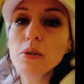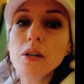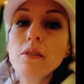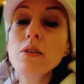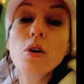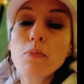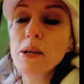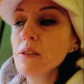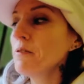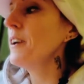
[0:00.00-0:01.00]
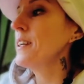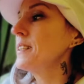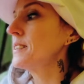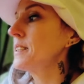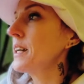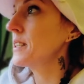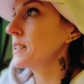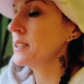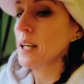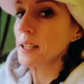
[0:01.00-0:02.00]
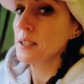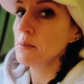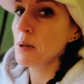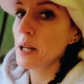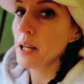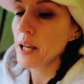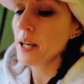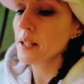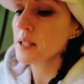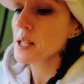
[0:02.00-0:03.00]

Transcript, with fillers: there are no many things that stays in my head